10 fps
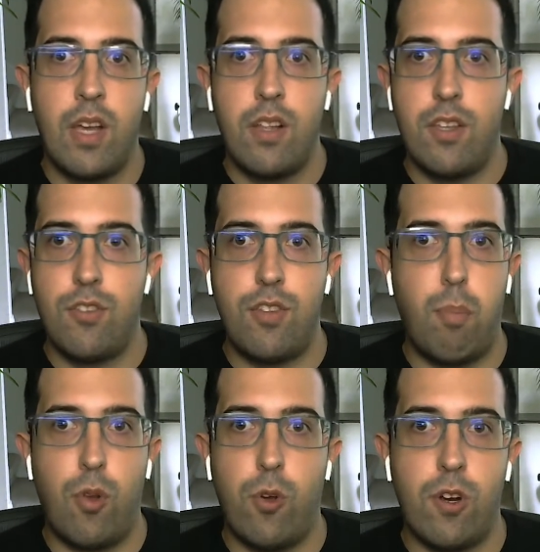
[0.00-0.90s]
This
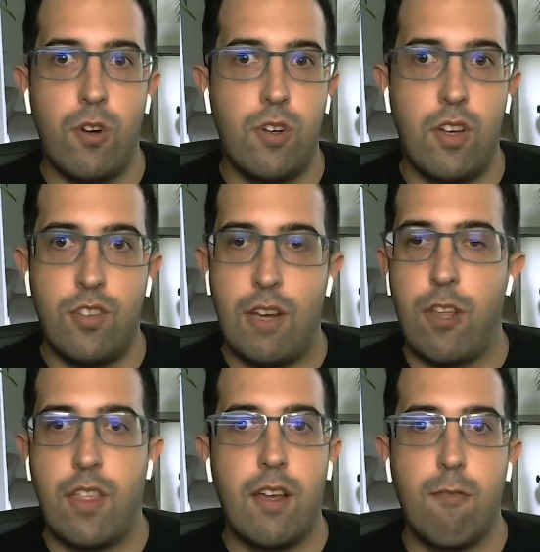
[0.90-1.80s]
deployer does
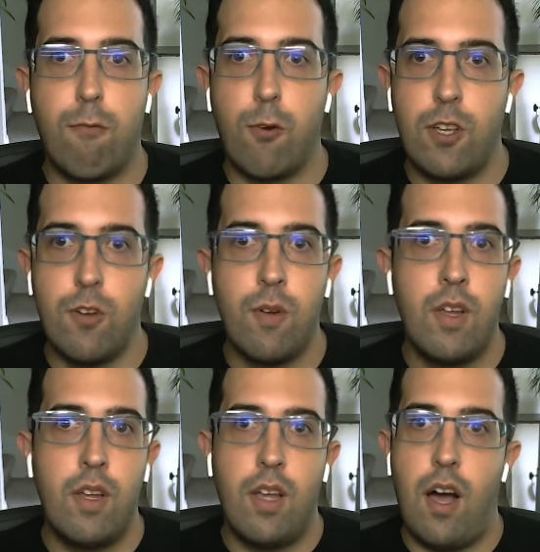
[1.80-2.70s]
everything for you,
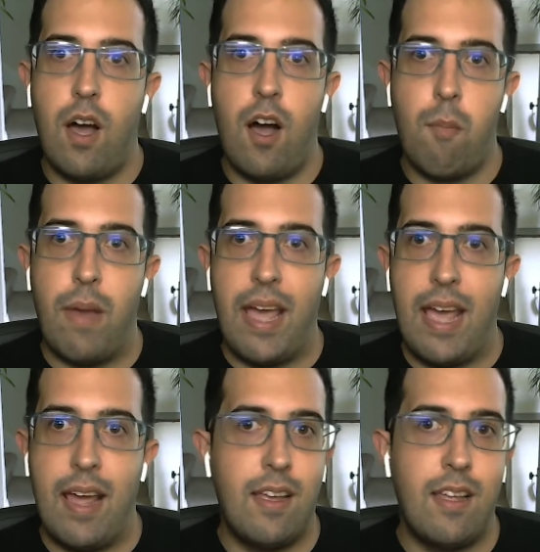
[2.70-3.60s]

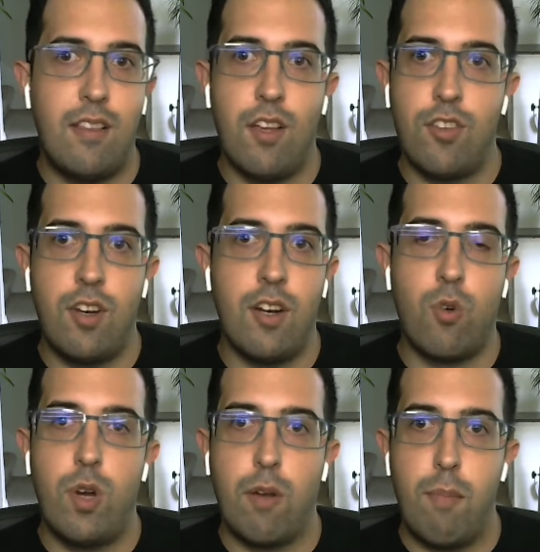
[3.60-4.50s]
and it does it in a
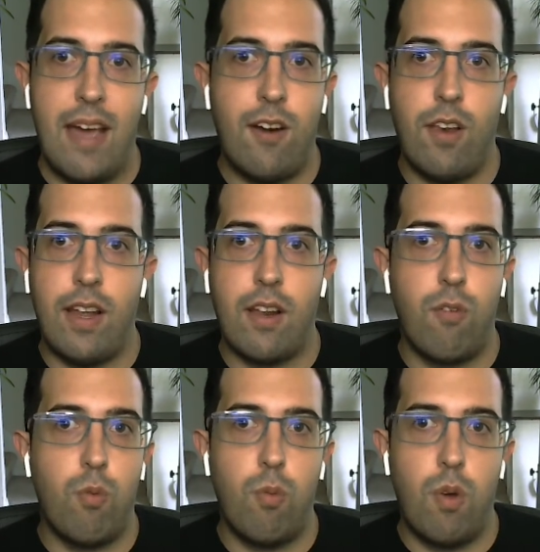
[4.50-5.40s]
quick manner. Like
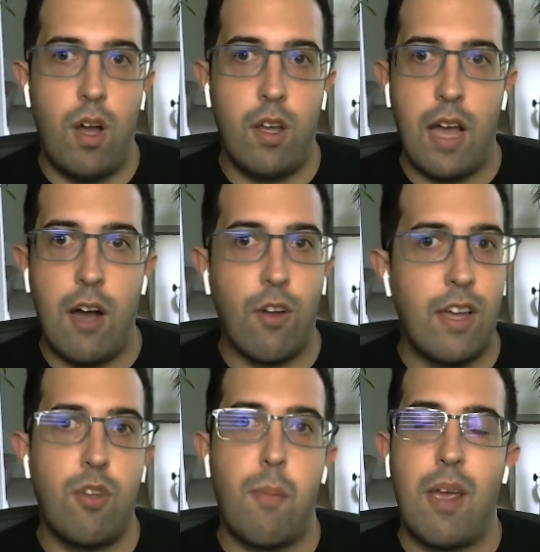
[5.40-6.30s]
I'll
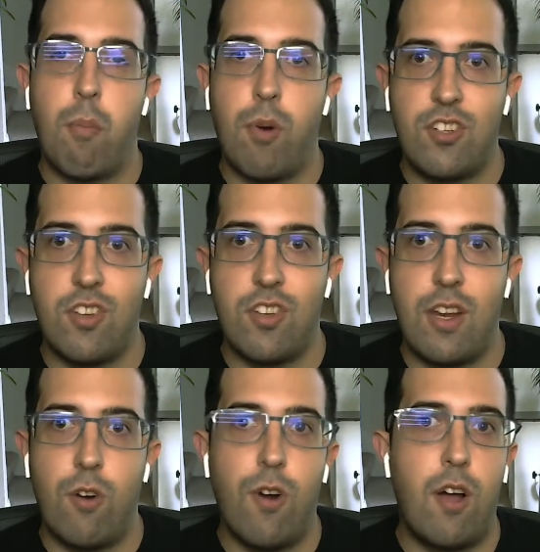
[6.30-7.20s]
get to my impressions
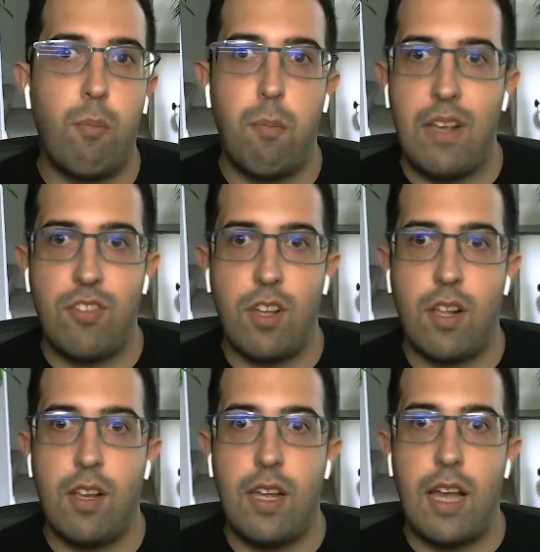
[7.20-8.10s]
later on, but
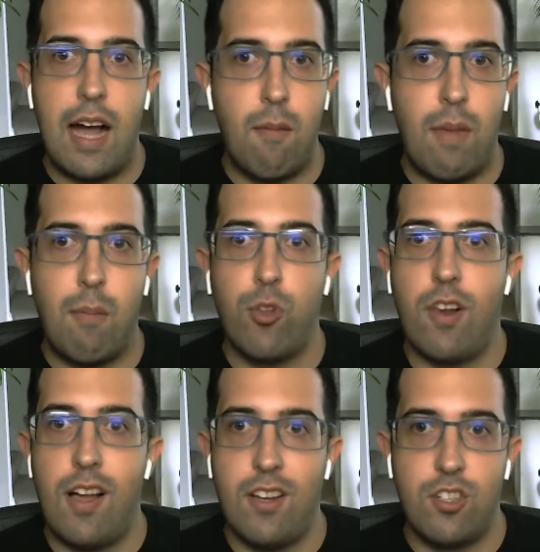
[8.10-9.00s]
basically I'm able to
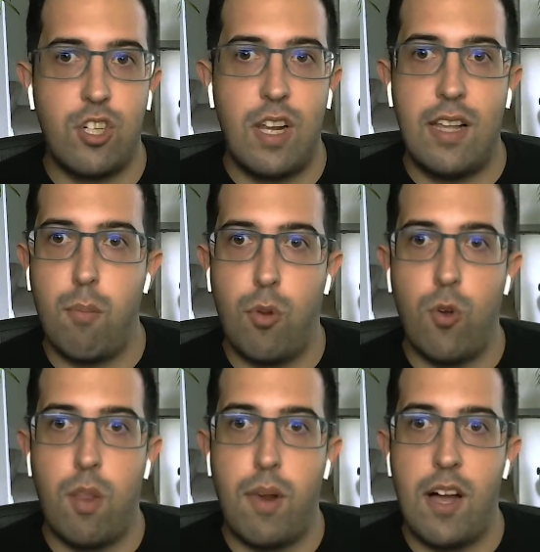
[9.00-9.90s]
launch and
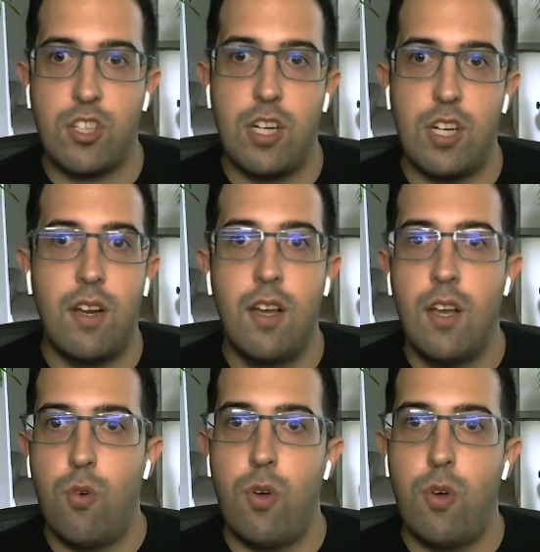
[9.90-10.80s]
deploy the blockchain
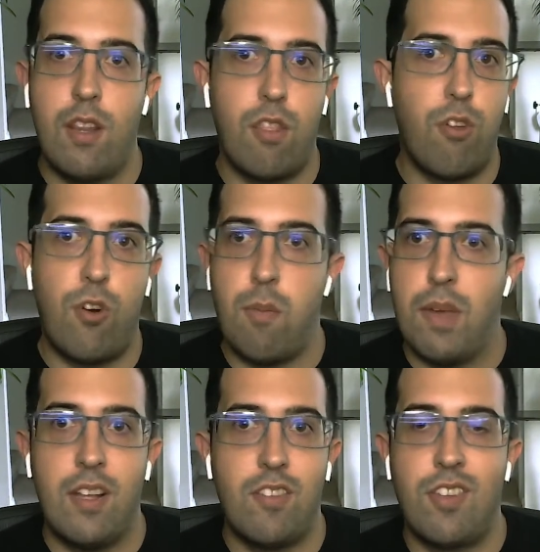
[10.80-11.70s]
within 30
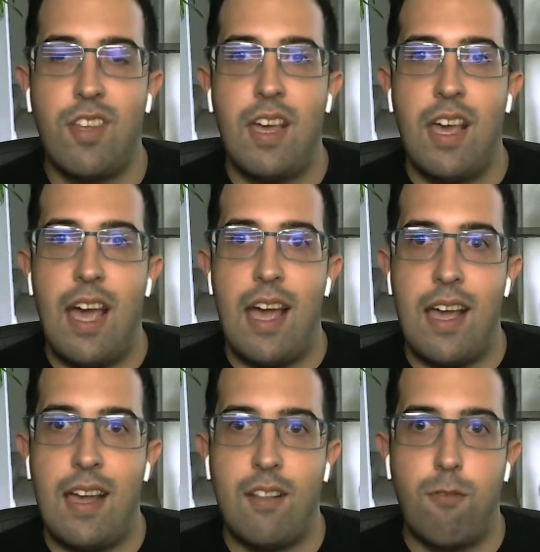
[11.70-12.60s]
minutes.
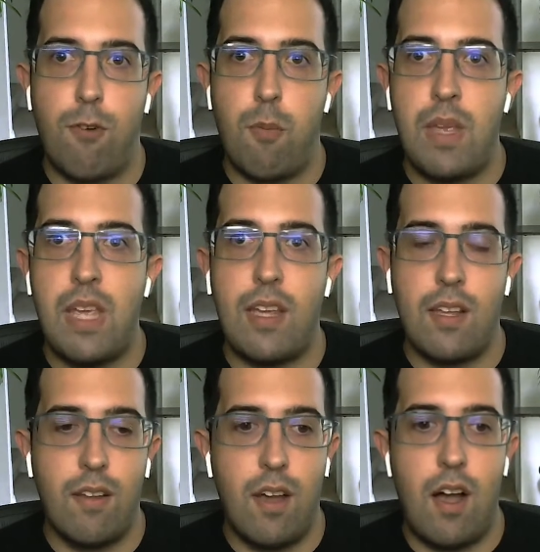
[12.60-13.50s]
And for
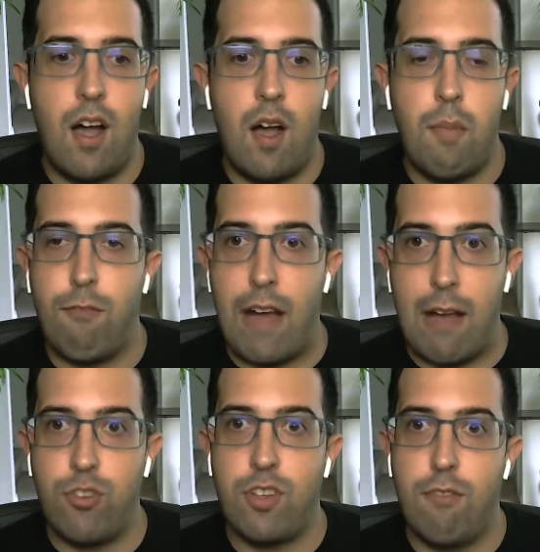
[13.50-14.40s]
me, if I
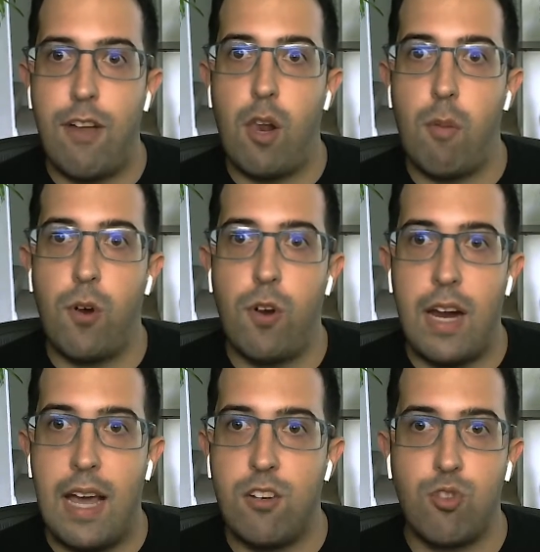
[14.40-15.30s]
was a developer
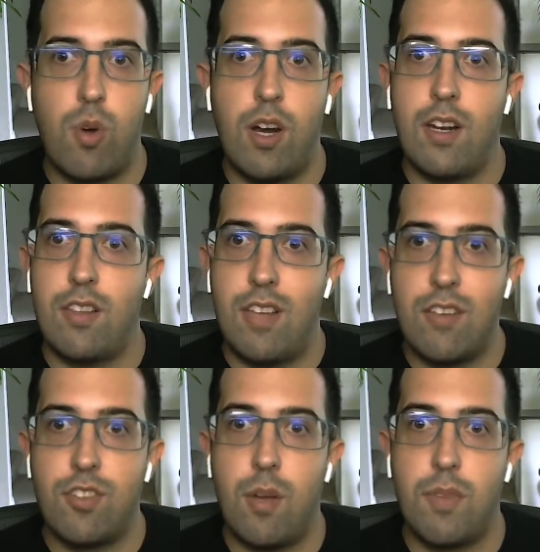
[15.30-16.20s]
and I just wanted to
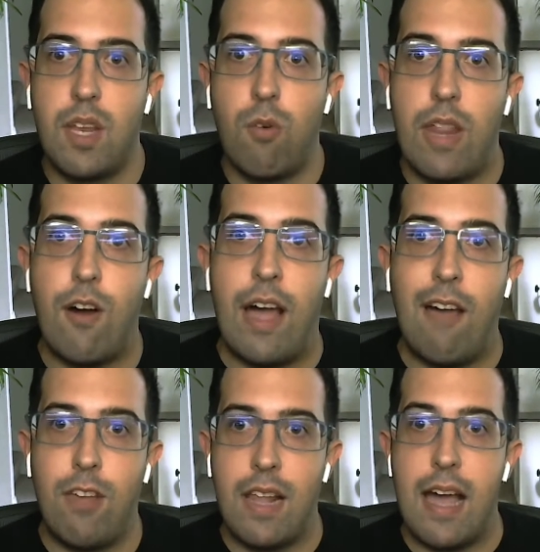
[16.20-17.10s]
test something without
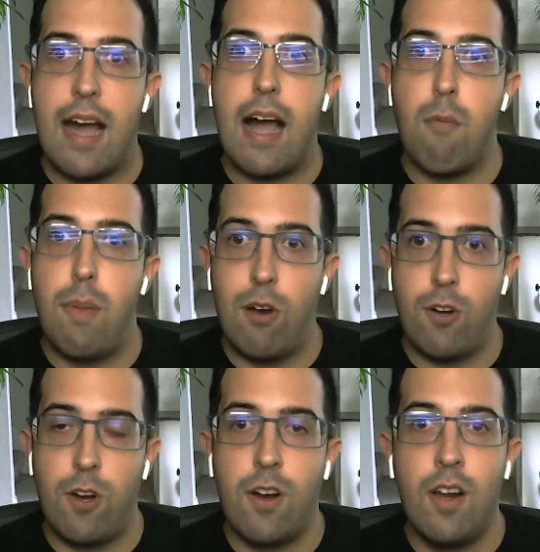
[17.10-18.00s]
having that high
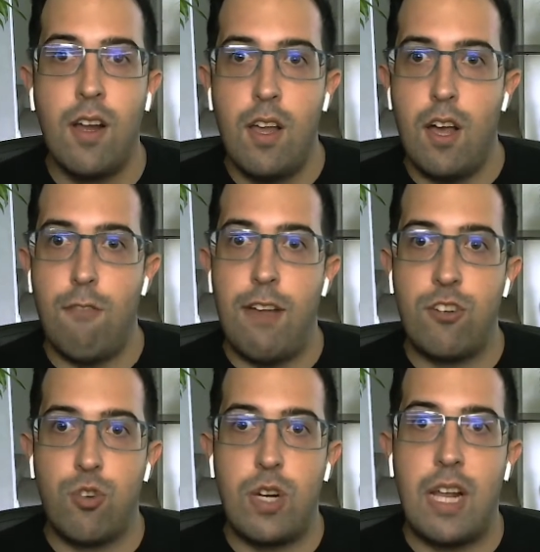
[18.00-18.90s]
barrier of
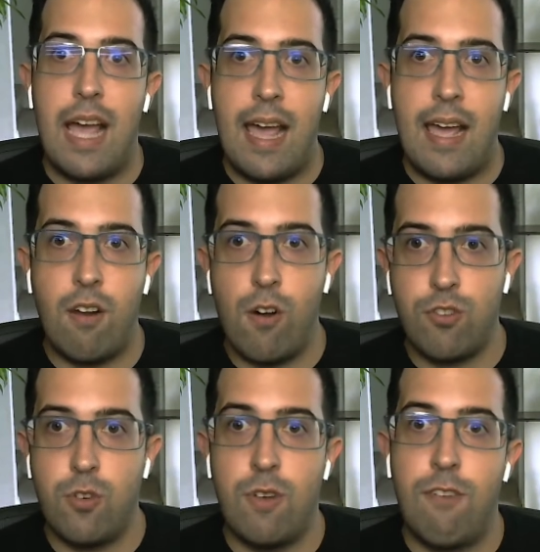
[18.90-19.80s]
entry and
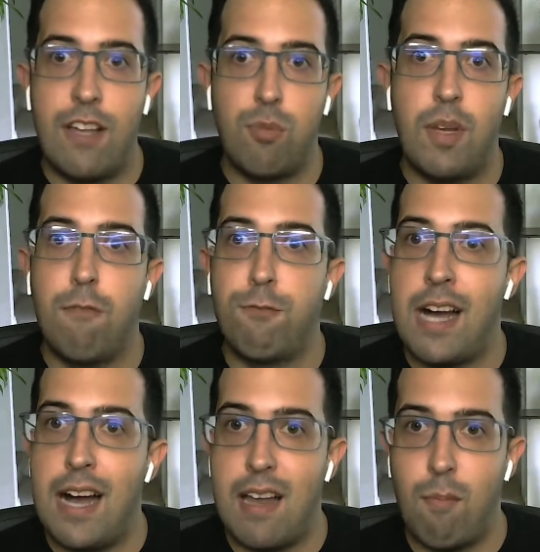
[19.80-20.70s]
also investment of
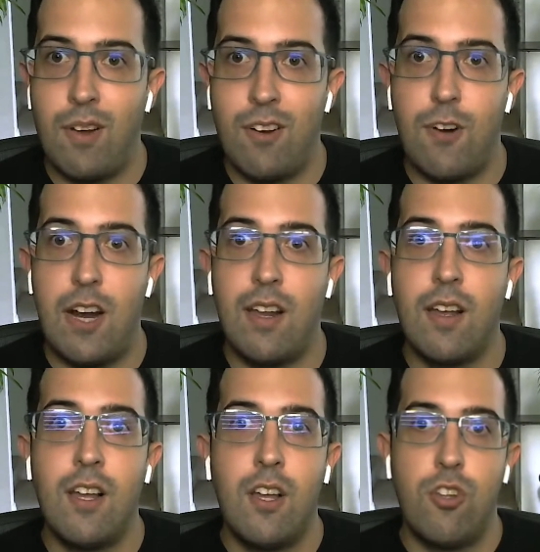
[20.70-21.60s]
time, right,
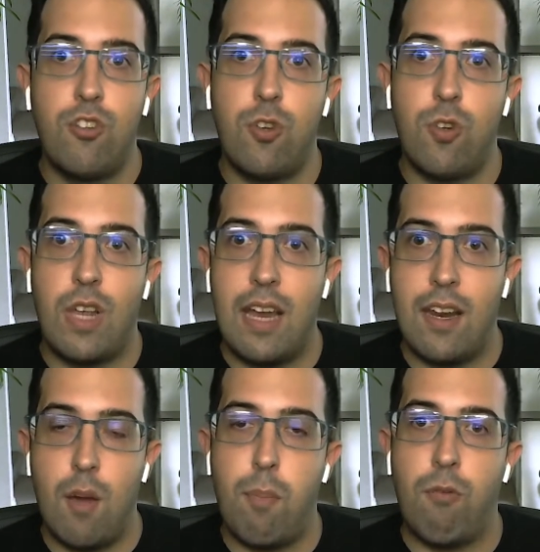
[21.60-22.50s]
to get
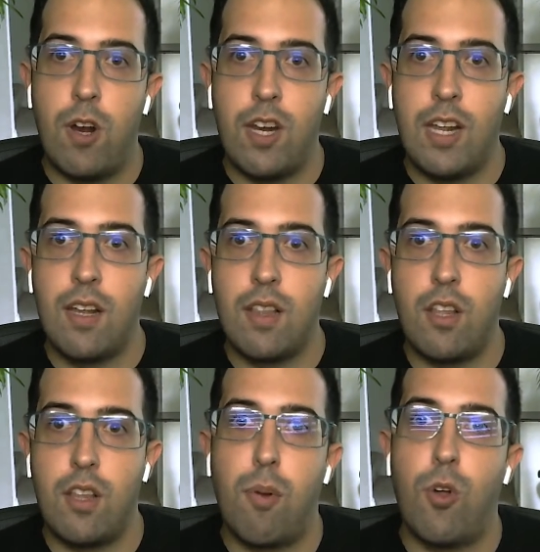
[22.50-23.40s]
it up and running, the
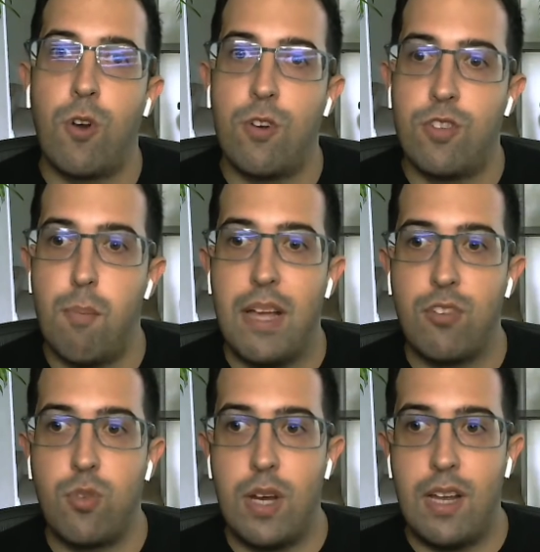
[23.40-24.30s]
deployer is the
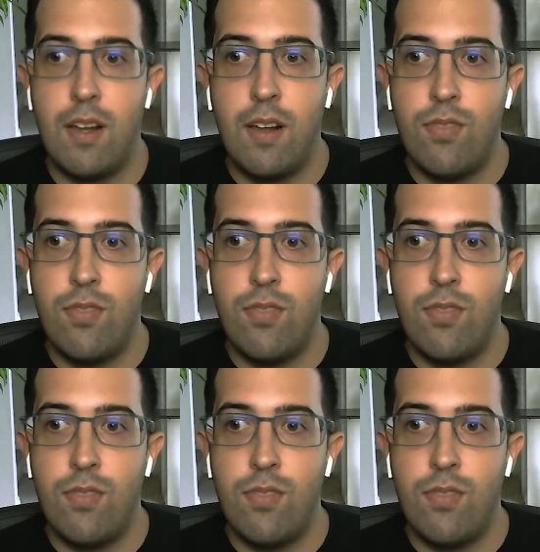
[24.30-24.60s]
best way.